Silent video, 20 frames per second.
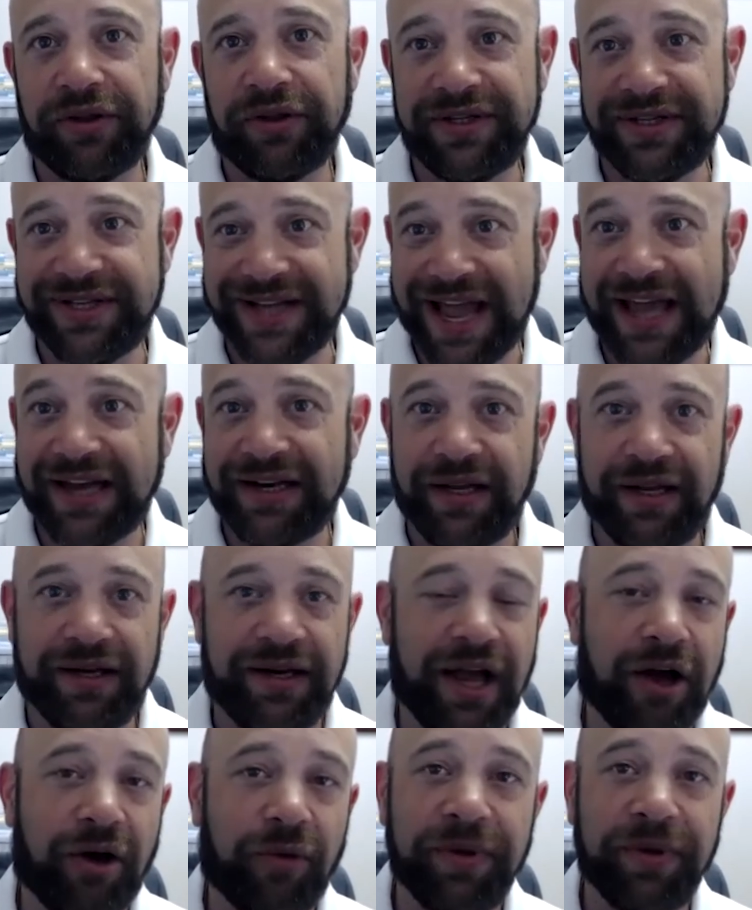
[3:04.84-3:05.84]
debt
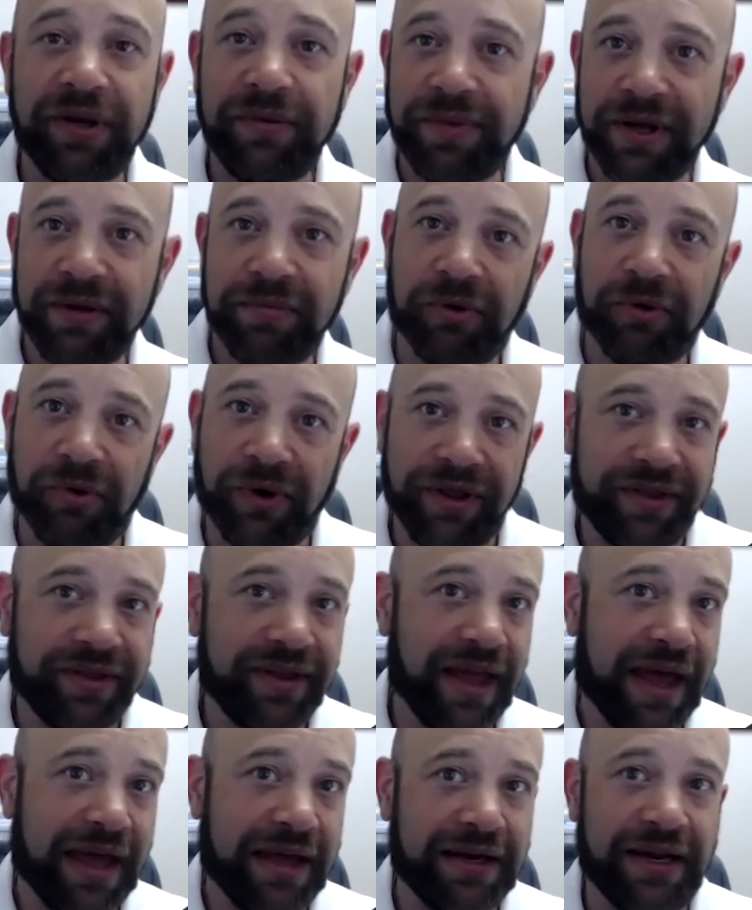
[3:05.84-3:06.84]
and helping people with
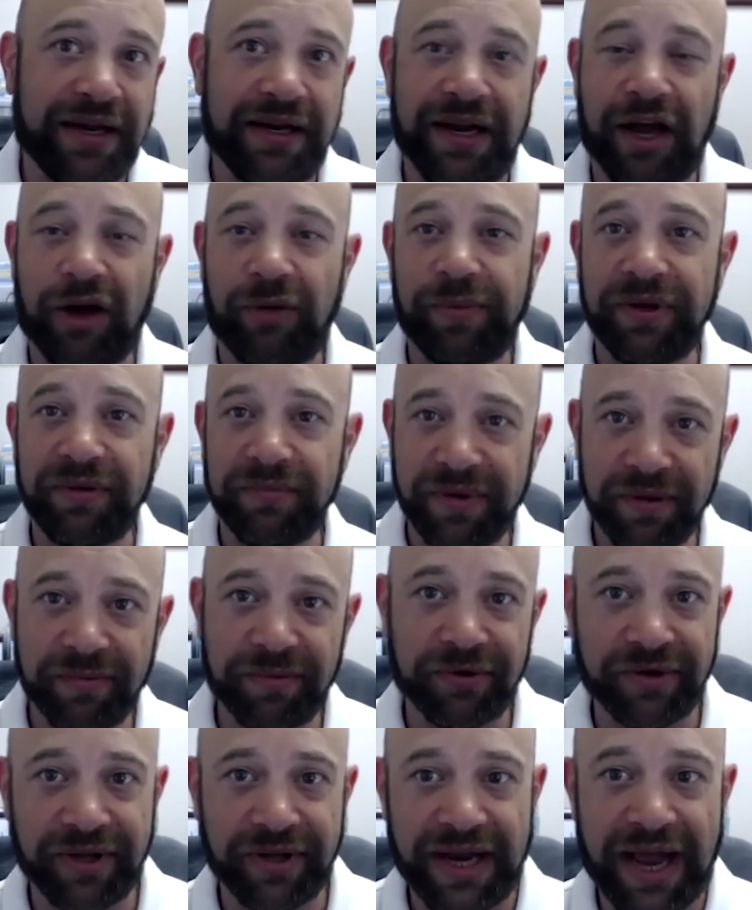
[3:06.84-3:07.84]
debt and helping
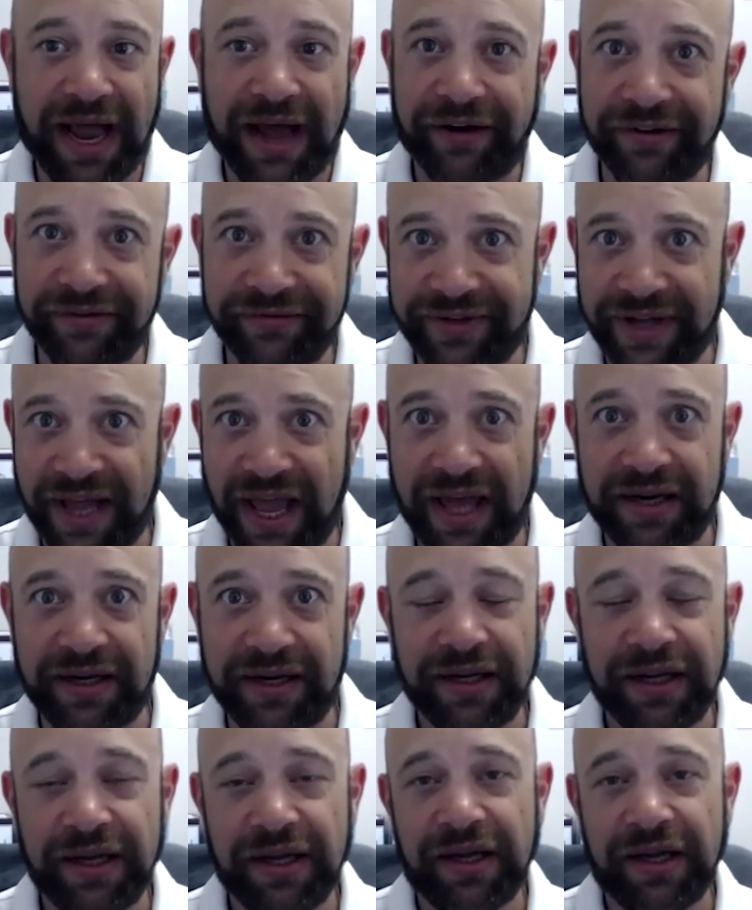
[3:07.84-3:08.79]
people get out of debt.